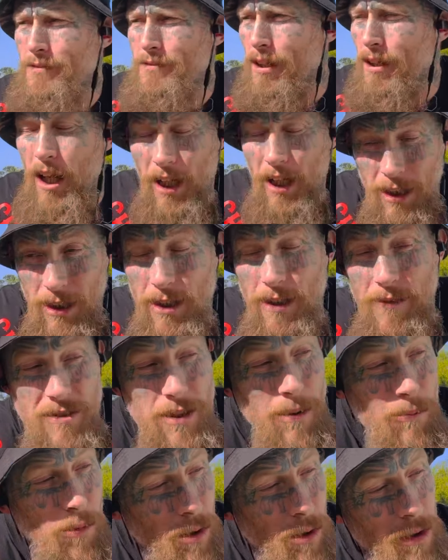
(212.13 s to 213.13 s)
Like if
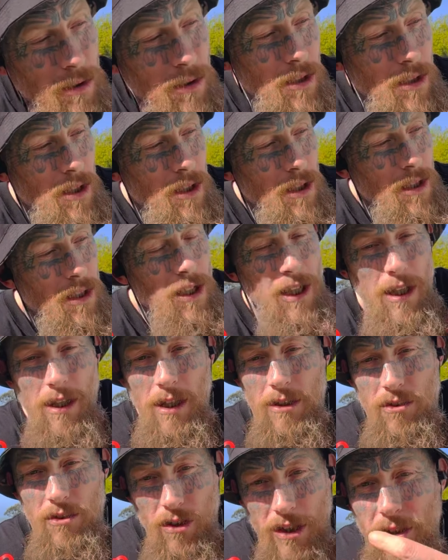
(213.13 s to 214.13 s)
someone
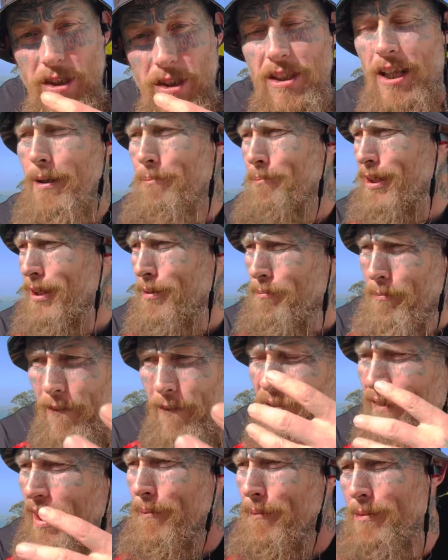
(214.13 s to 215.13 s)
tried to attack me, my
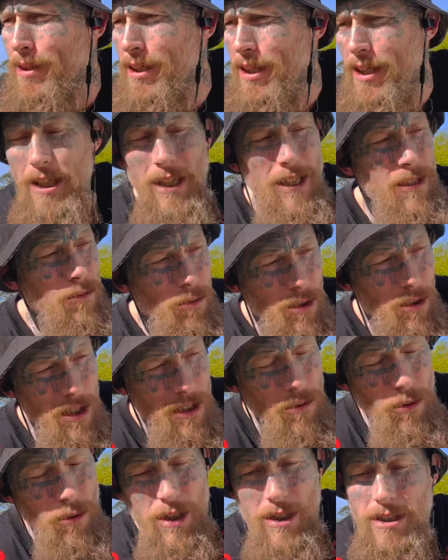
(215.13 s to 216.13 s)
family,
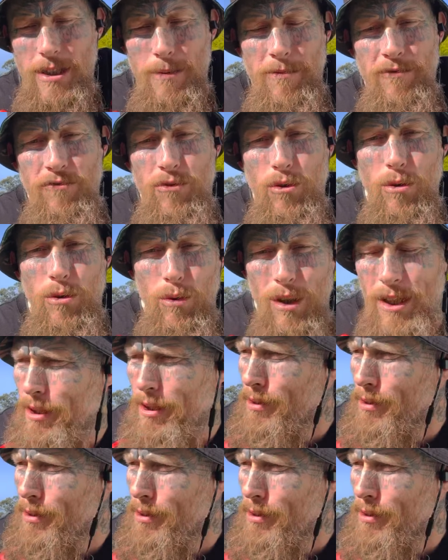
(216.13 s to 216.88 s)
what I said before, Willie